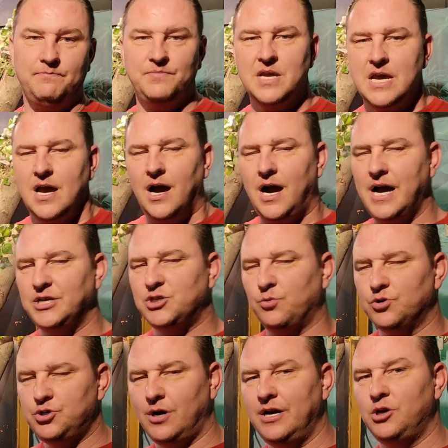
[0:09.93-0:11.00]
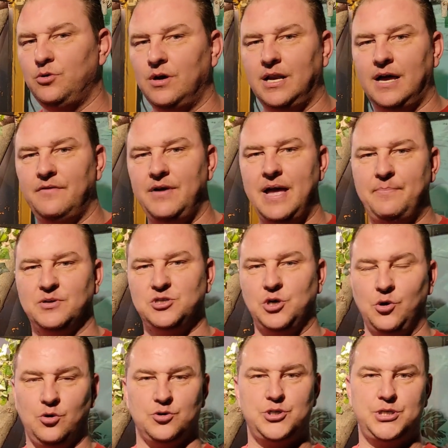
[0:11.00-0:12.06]
All right, so we're trying to do a lot of
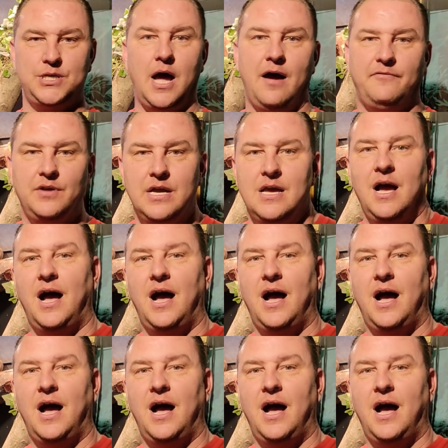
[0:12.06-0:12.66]
episodal stuff,